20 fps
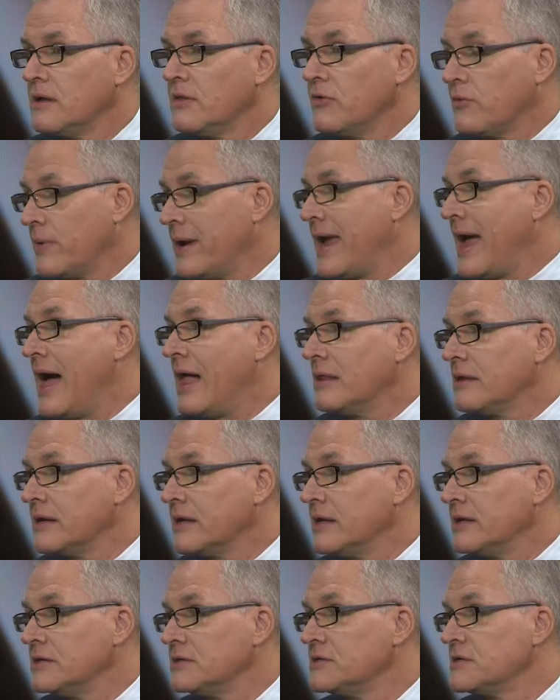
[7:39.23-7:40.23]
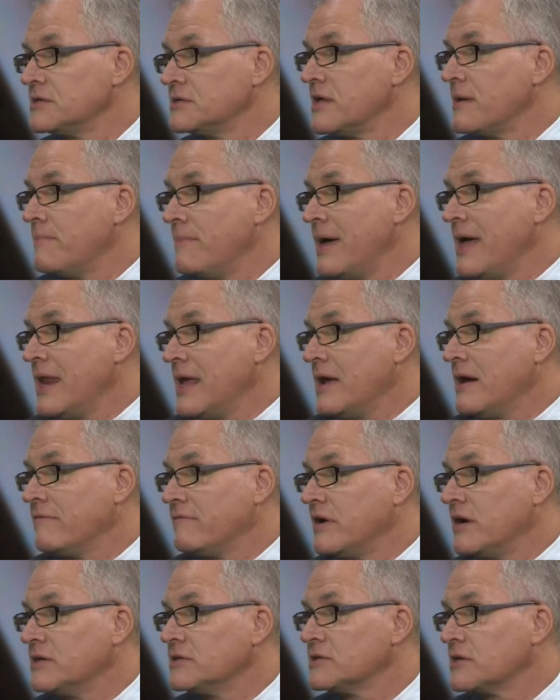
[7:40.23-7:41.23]
the reality is is that many
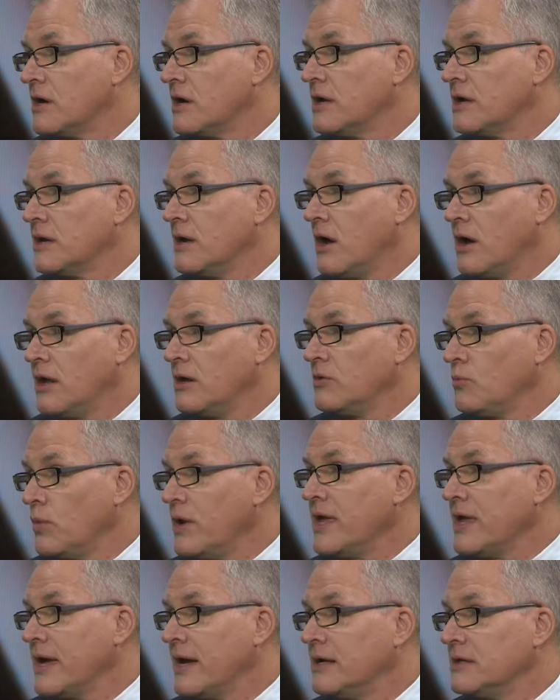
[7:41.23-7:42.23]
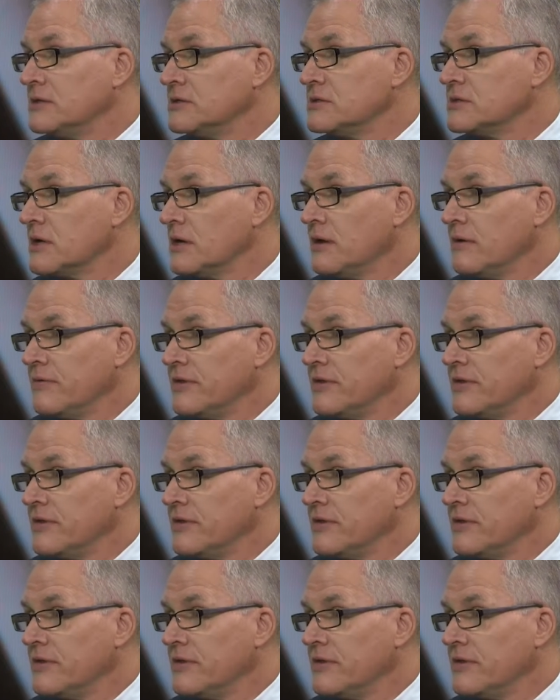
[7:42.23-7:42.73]
of us on on weekends,